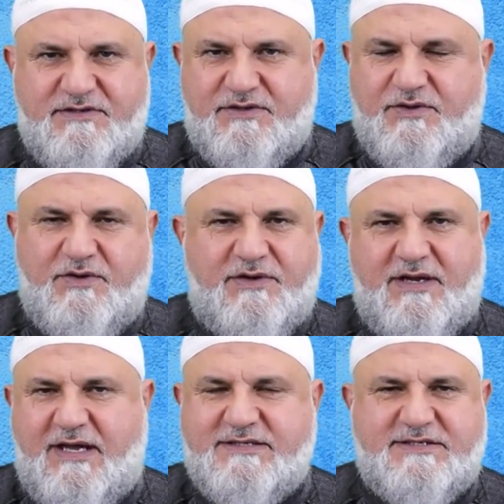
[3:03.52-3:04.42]
the Dhuhr,
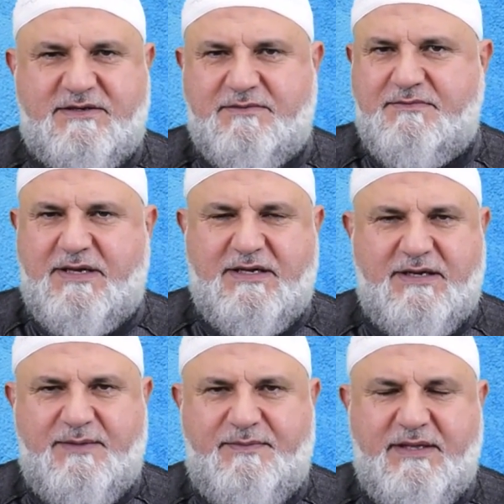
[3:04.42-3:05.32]
Asr,
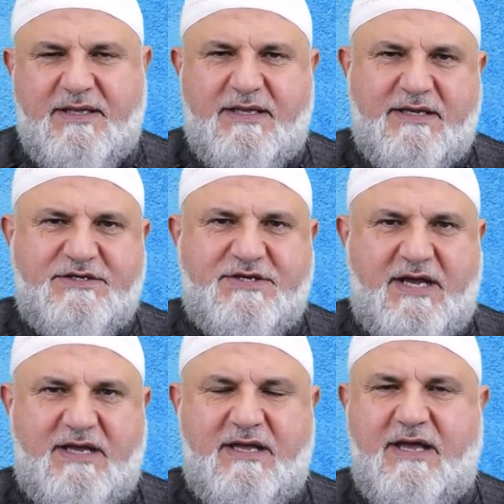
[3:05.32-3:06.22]
Maghrib,
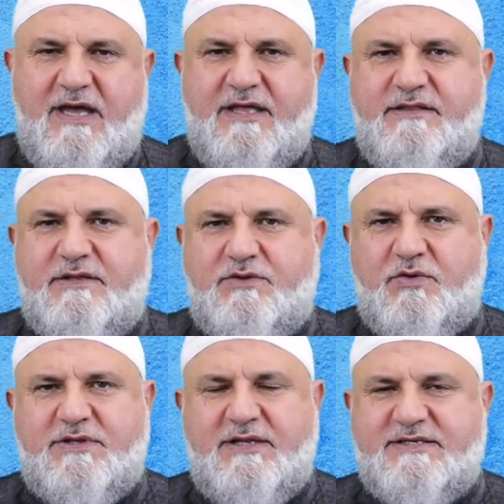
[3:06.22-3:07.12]
Isha, and the
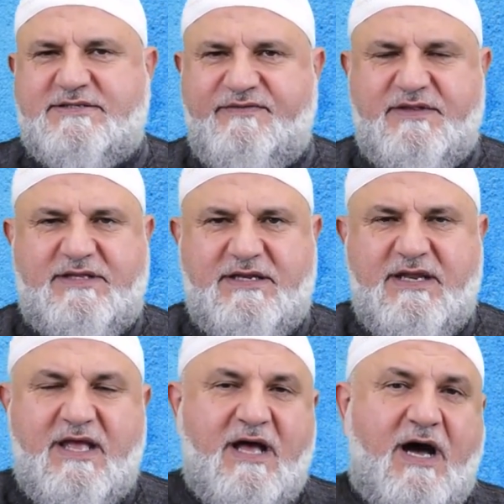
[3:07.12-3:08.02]
total is 17.
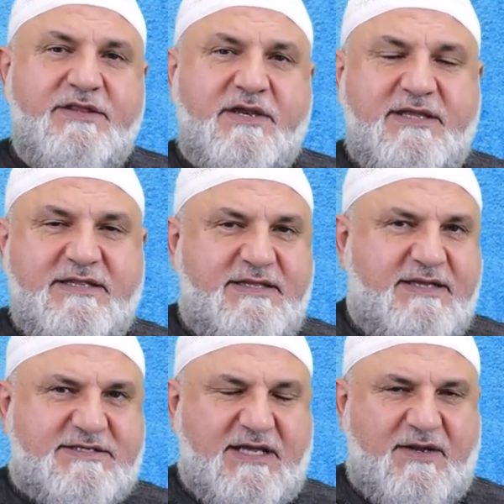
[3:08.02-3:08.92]
Other than
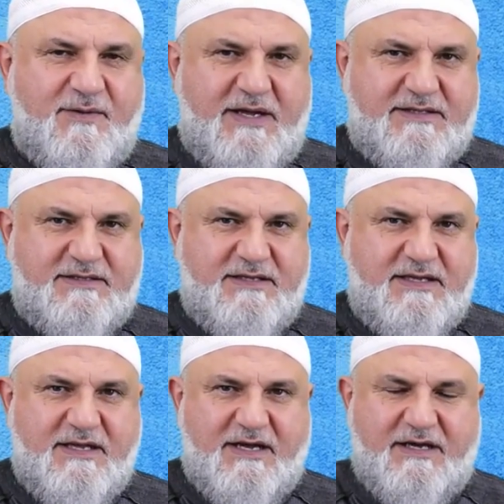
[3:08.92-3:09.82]
these salawat,
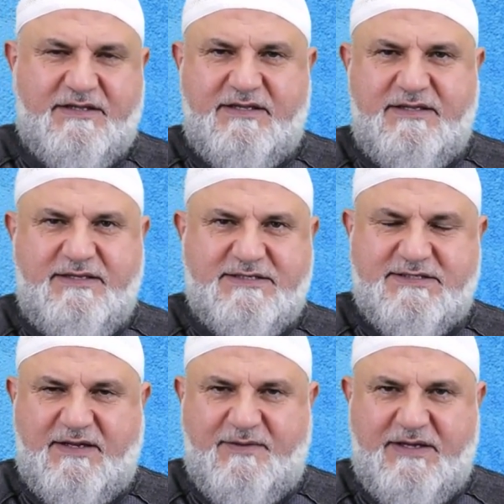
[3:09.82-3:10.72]
other than these
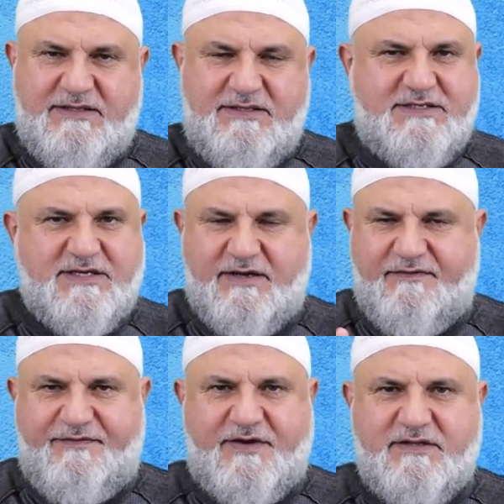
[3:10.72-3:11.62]
salawat, these are a
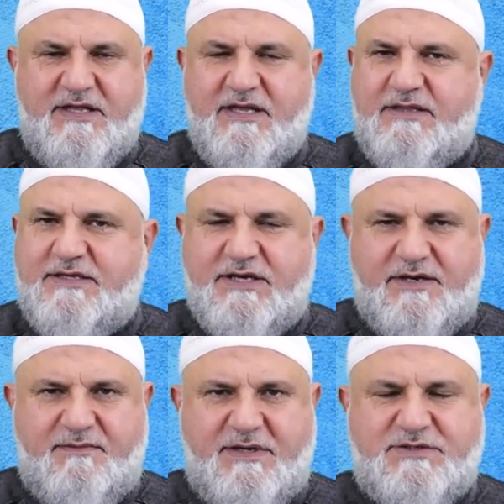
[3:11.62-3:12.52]
fard, these are
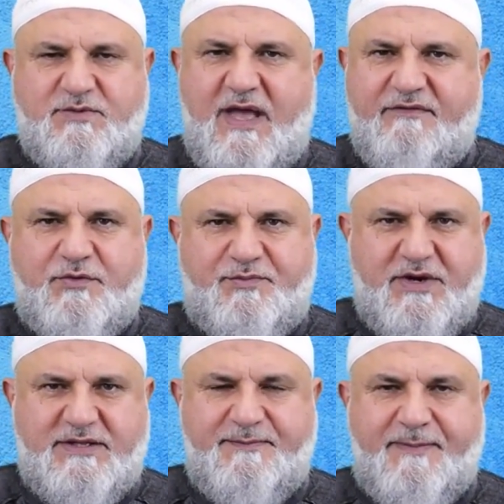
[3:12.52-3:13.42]
a must, we have to
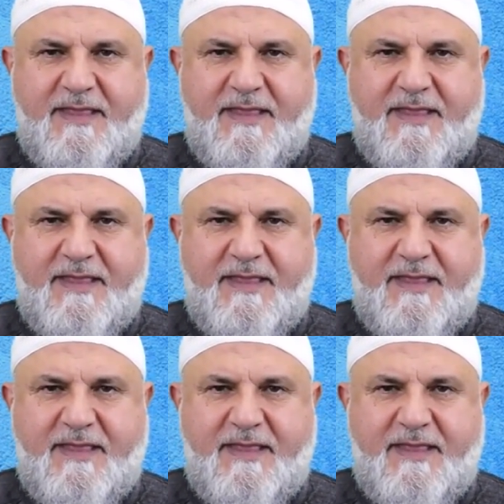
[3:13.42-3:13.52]
pray them.